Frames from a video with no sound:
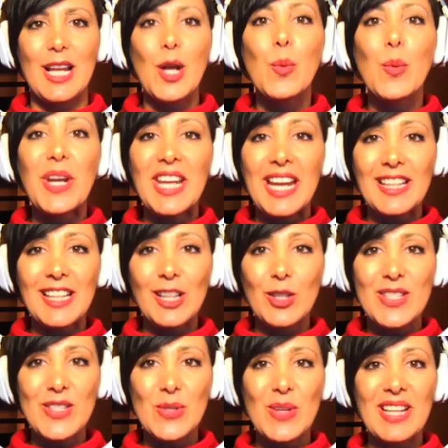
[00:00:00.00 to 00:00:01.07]
We can
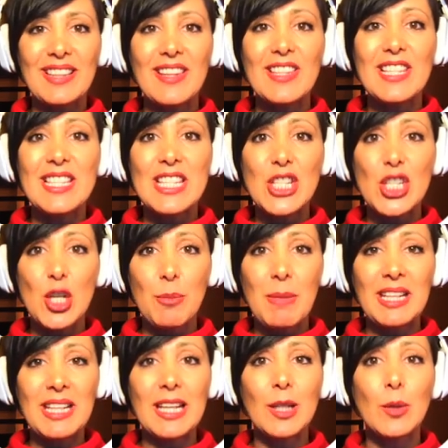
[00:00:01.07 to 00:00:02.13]
illustrate the decision
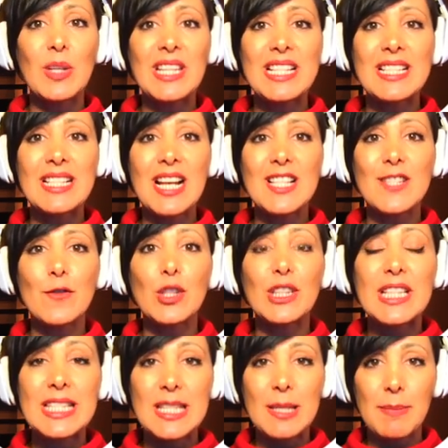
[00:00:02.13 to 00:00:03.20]
making we discussed for
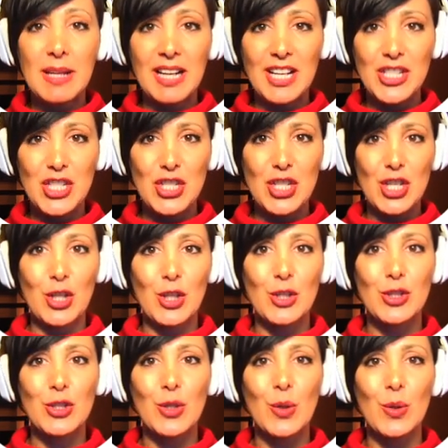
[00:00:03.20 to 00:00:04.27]
TCP congestion
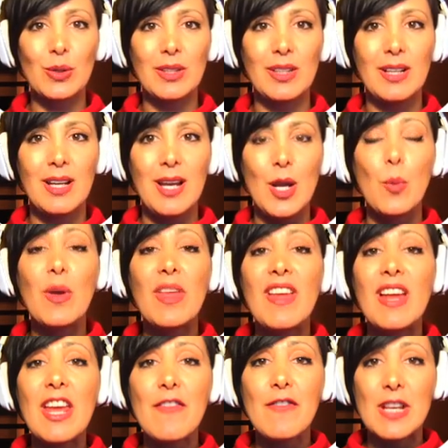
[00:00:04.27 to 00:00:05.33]
control with
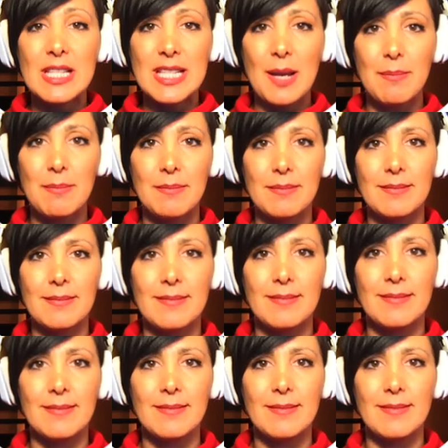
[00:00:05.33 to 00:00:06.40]
an FSM.
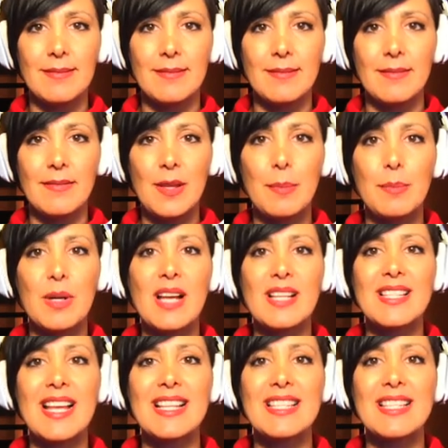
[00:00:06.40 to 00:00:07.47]
The
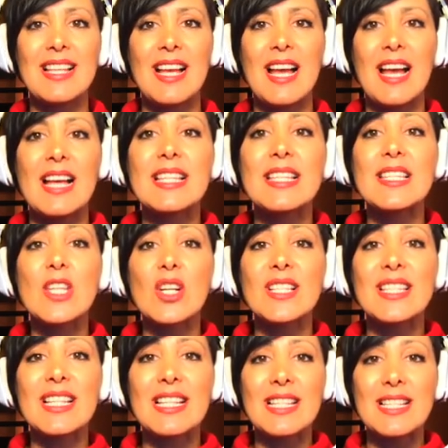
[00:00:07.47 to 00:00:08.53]
process
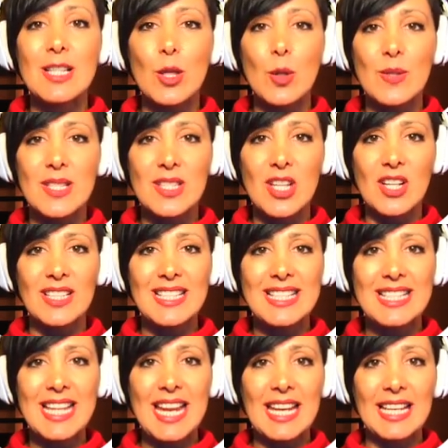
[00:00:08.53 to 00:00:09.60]
starts in a slow start
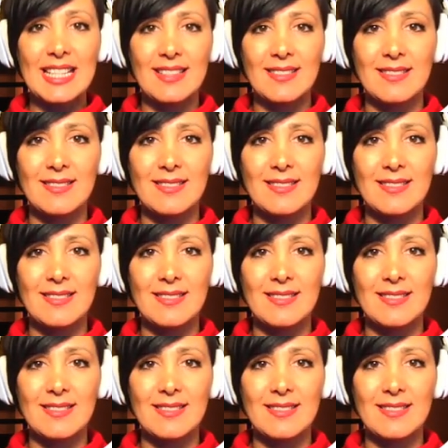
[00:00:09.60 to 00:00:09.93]
state.